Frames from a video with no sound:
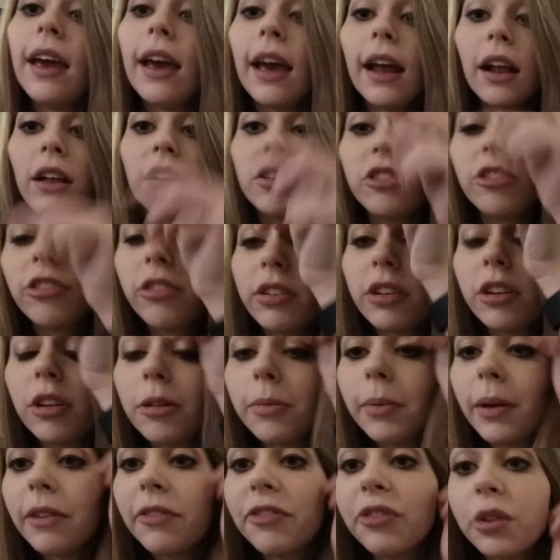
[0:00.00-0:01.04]
and I'll usually
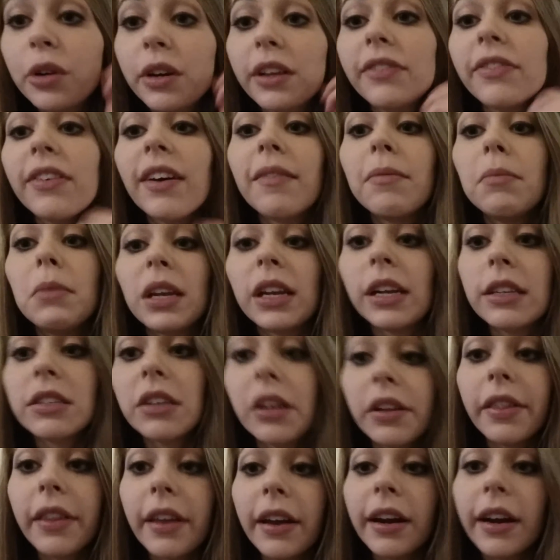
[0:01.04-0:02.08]
do about 45
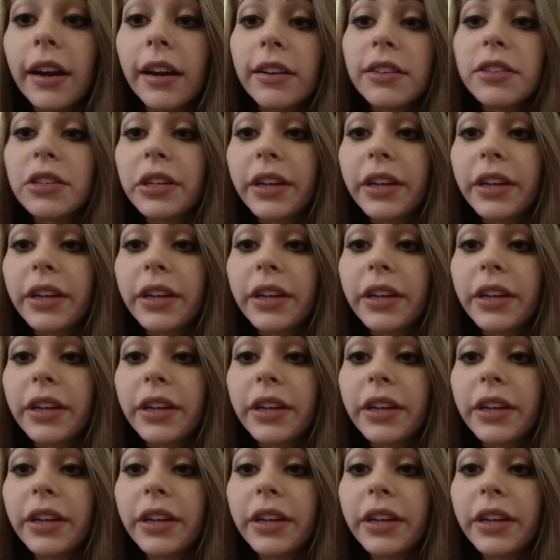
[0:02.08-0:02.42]
minutes on there